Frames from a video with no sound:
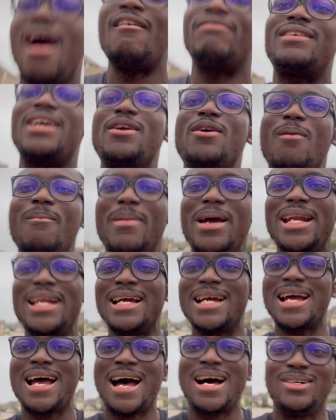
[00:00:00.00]
after your
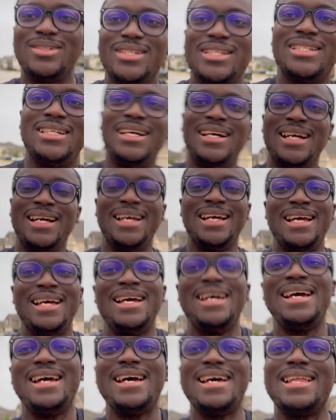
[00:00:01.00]
medicals,
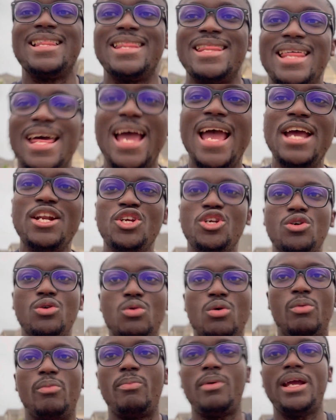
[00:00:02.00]
then
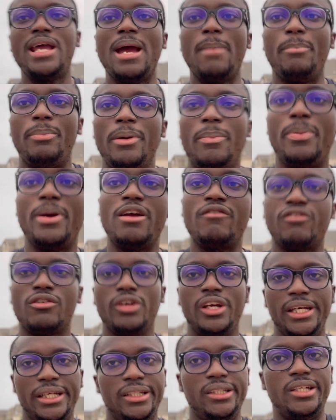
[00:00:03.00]
you get prepared for
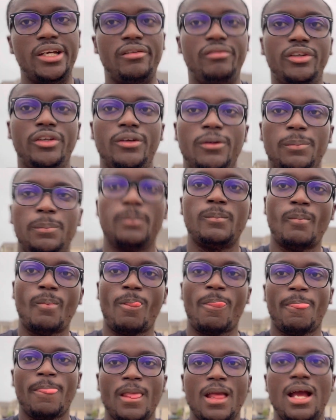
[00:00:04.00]
your interview.
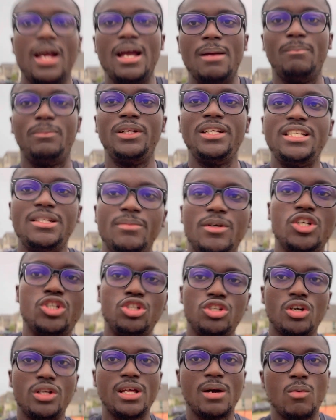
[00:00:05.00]
And please make
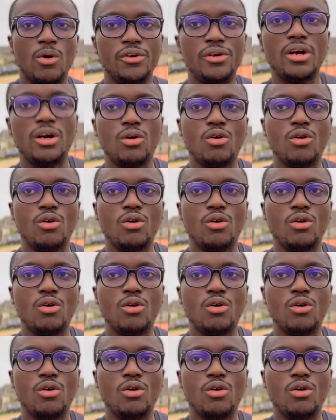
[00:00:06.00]
sure that when you are